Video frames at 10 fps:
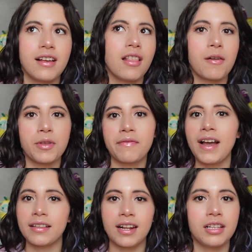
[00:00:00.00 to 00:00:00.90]
along with the
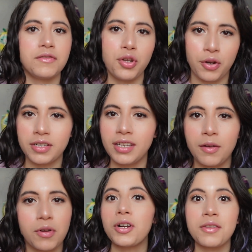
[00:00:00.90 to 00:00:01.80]
fact that I live in New York City,
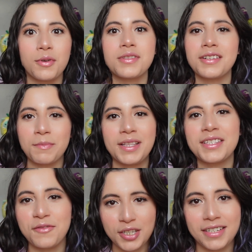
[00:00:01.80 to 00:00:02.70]
one of the most
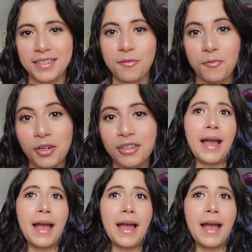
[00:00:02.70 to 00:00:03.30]
expensive cities in the world.